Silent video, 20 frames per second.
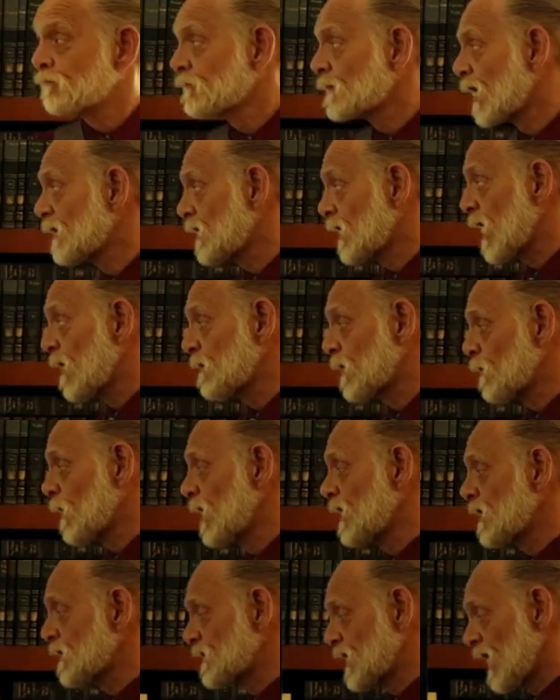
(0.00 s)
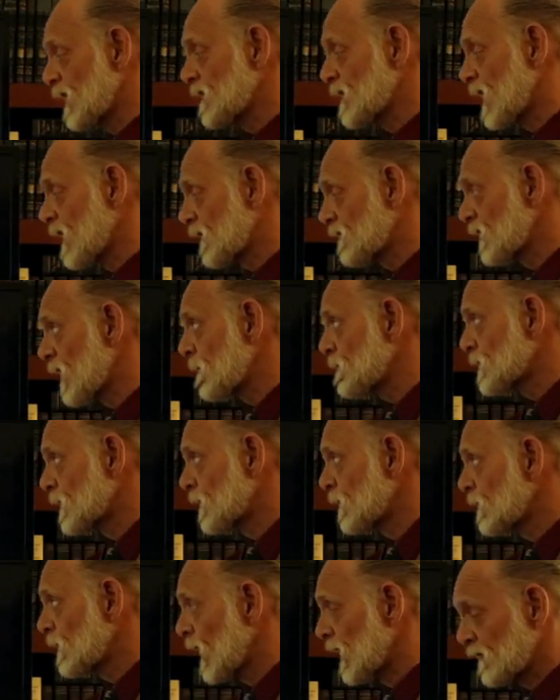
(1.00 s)
And you got to be ready to take that
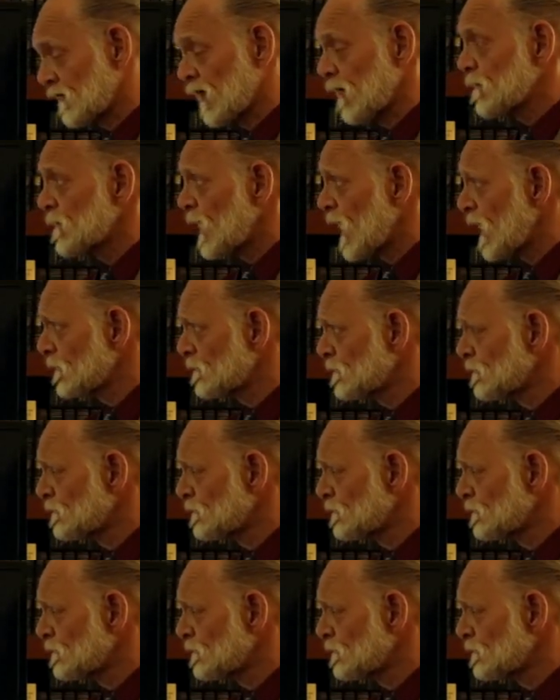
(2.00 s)
acceptance, accept that.